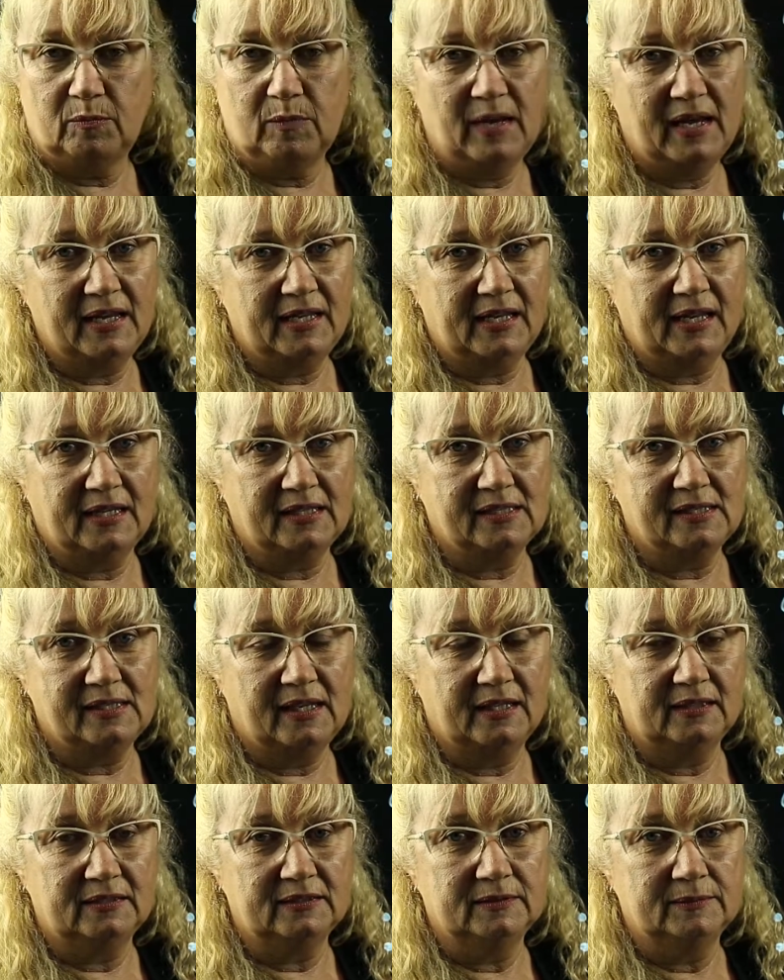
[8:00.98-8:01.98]
by
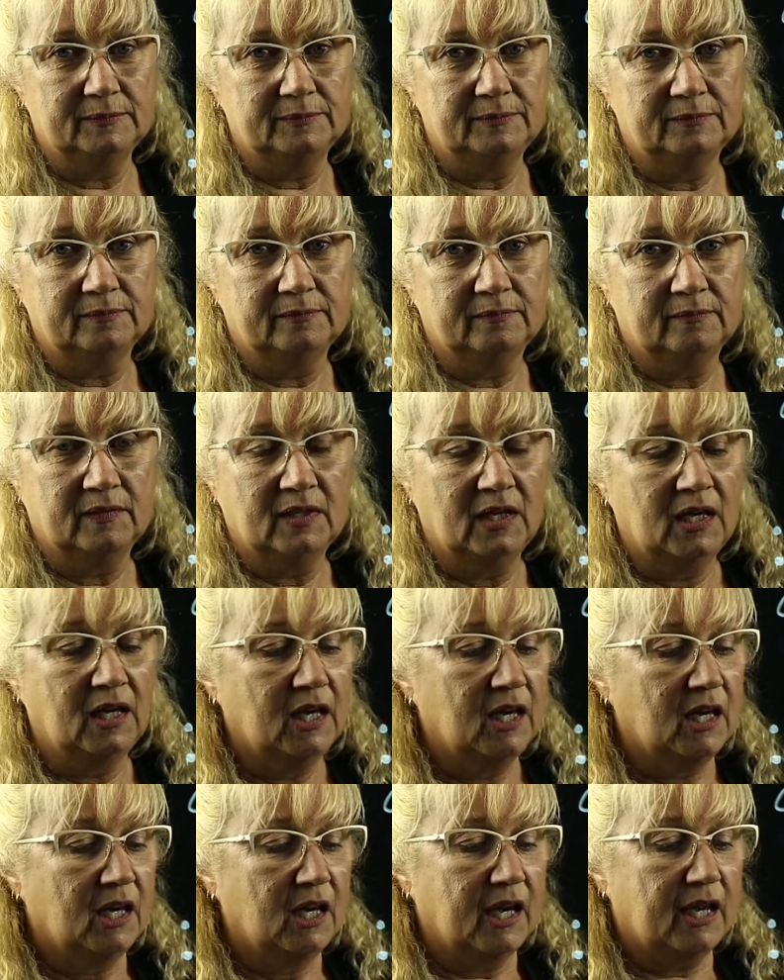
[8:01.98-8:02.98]
Excel.
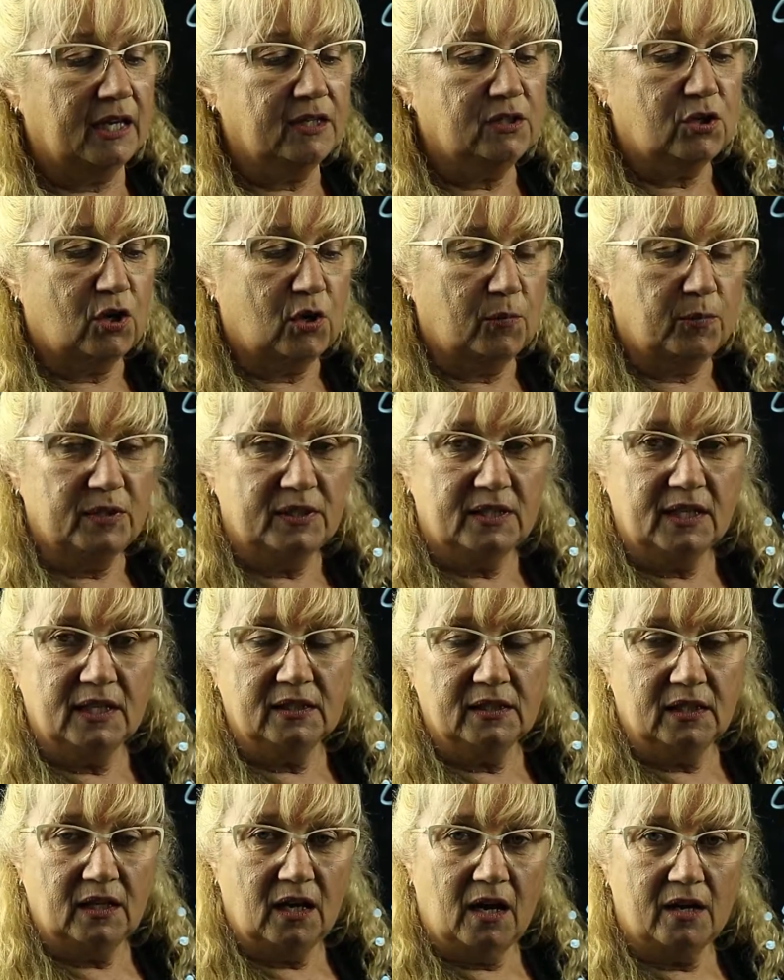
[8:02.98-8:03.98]
Interpreting
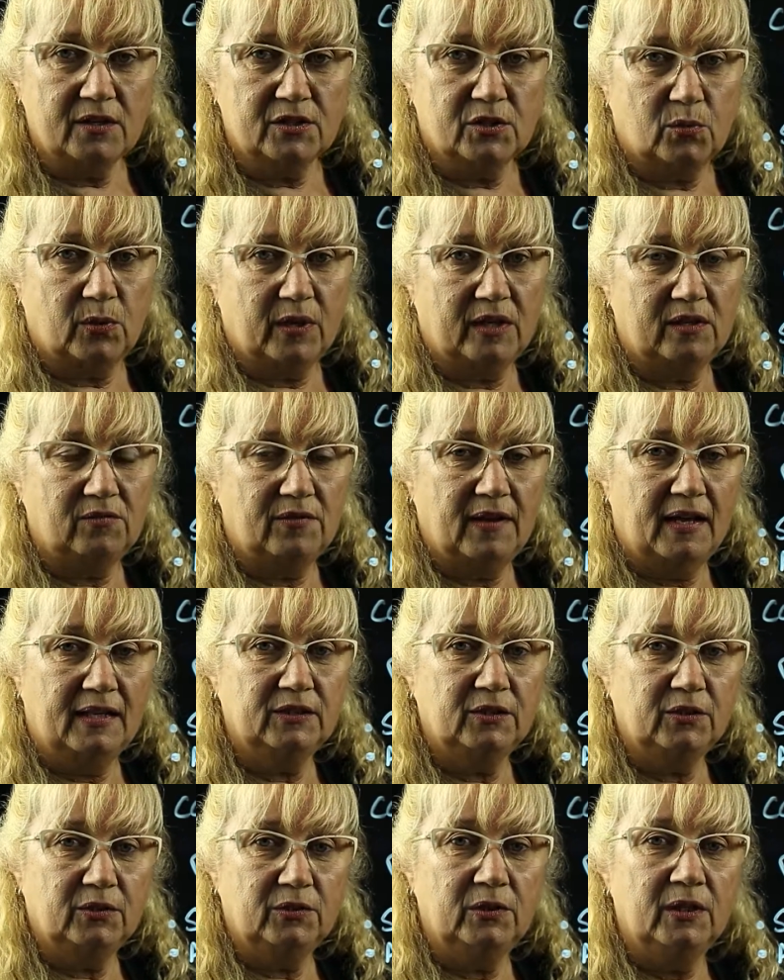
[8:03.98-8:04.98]
the R-squared
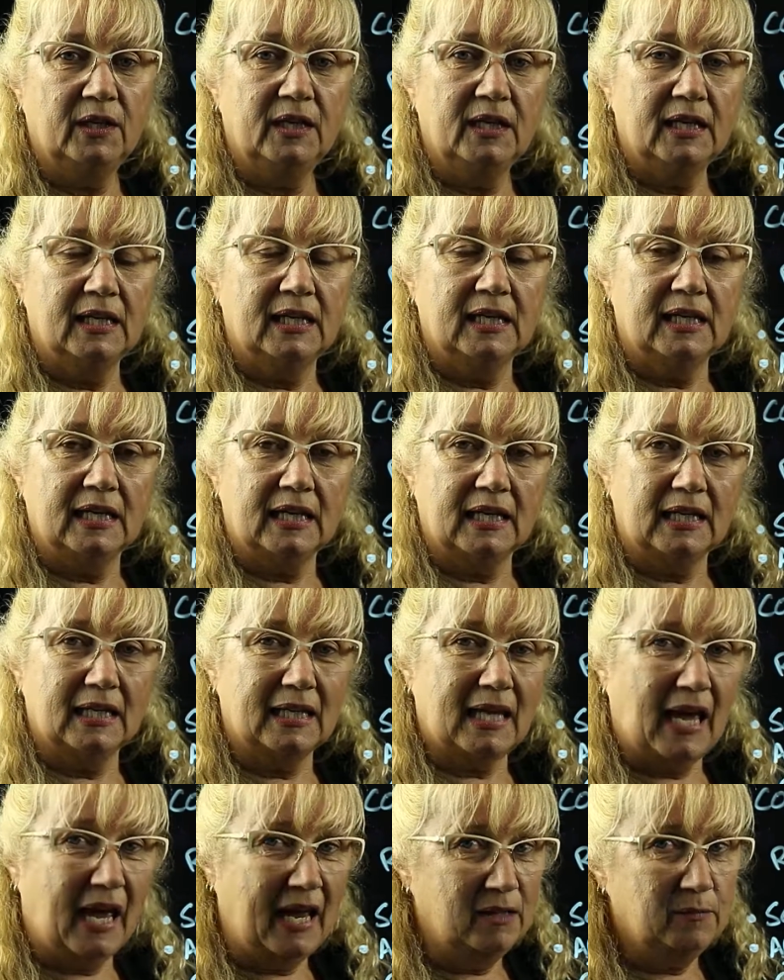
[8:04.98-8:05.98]
value
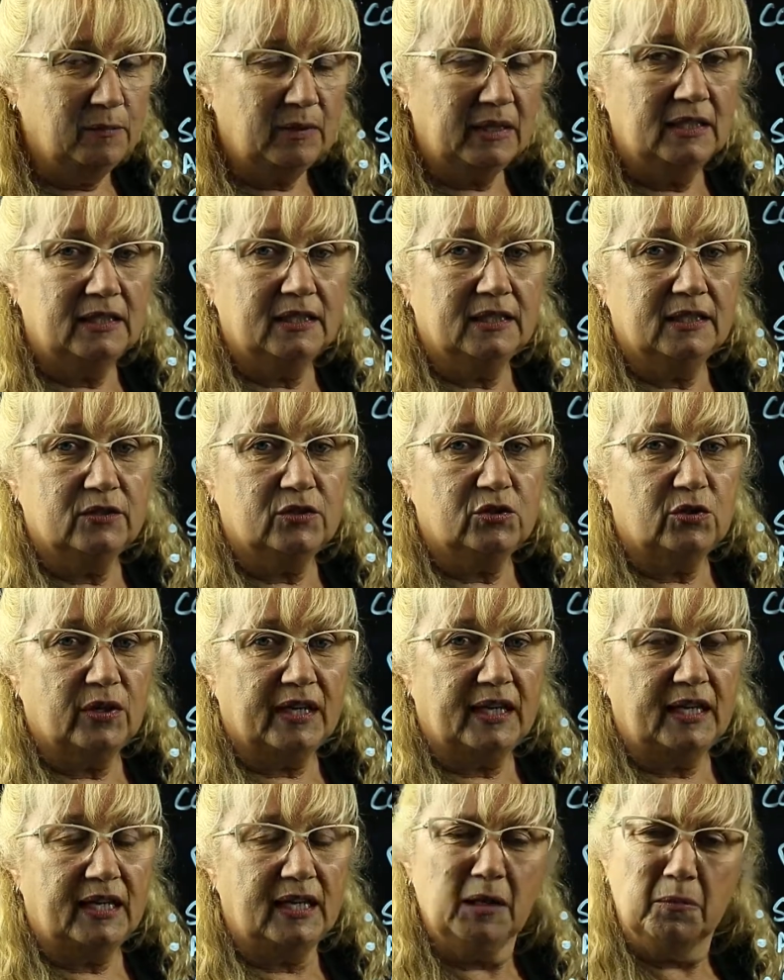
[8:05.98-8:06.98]
can be a little
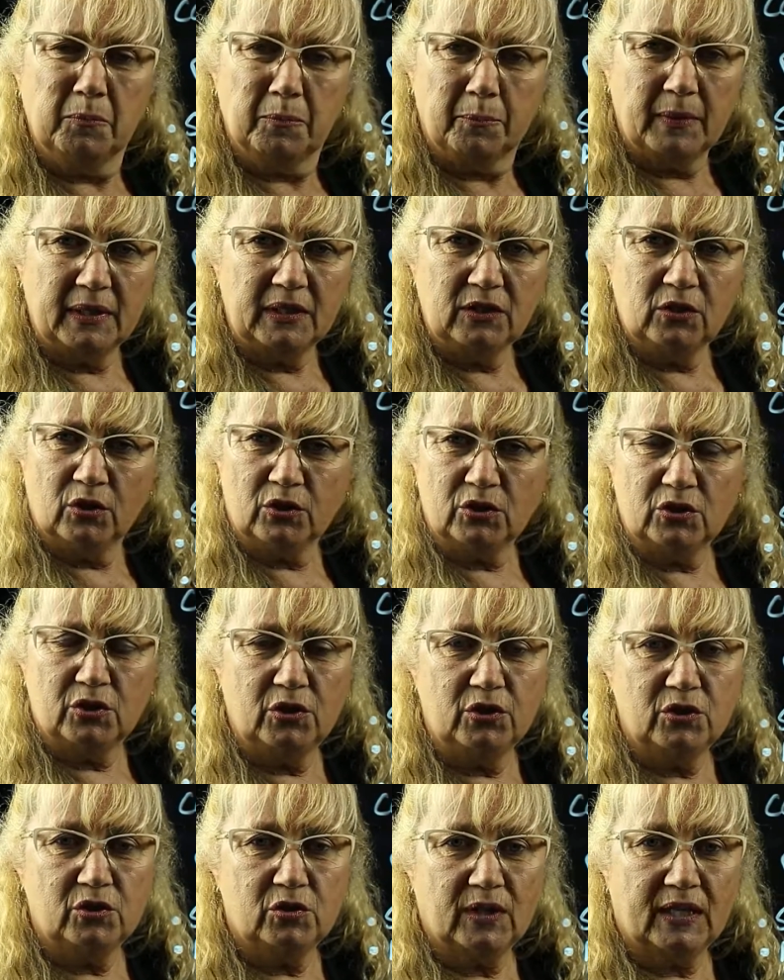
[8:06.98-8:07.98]
tricky, but not
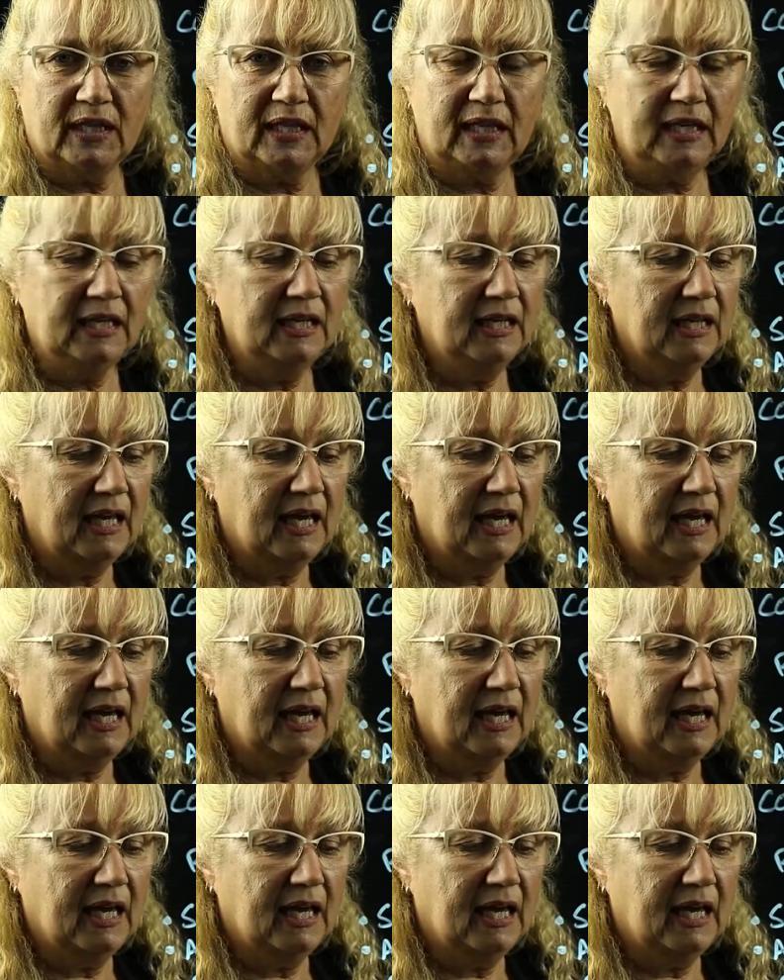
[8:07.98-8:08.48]
too tricky.